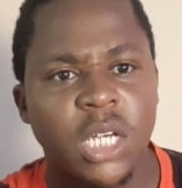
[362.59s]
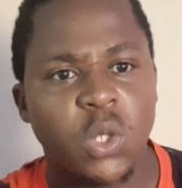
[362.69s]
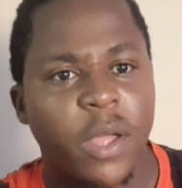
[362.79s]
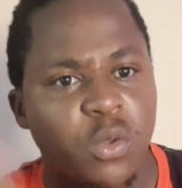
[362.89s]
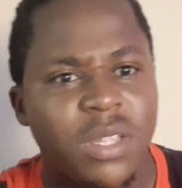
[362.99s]

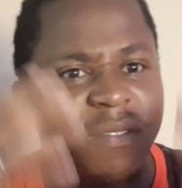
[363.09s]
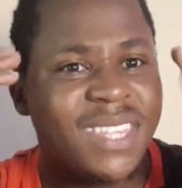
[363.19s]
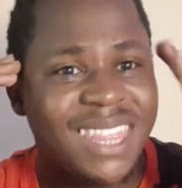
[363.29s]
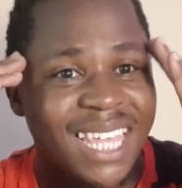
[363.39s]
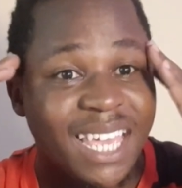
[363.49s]
So I don't
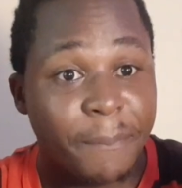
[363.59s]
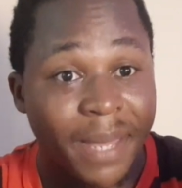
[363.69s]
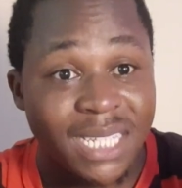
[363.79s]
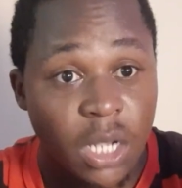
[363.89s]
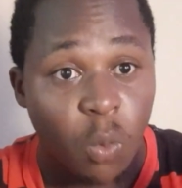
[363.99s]
even think
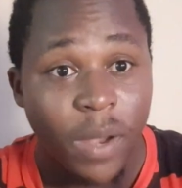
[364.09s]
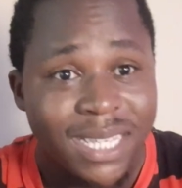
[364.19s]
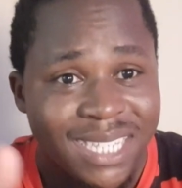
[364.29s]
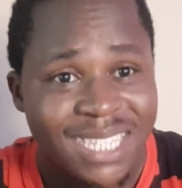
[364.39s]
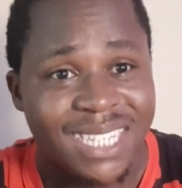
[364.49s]

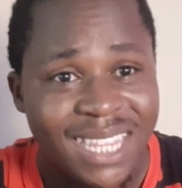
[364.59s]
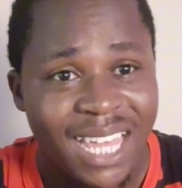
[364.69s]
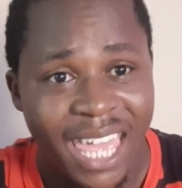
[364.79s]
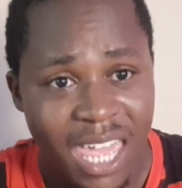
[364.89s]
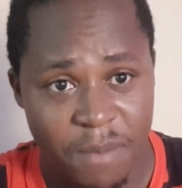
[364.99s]
mental-wise he's in
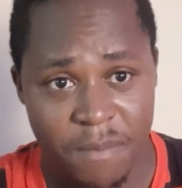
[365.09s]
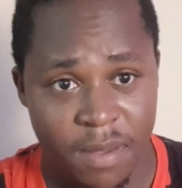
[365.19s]
the game.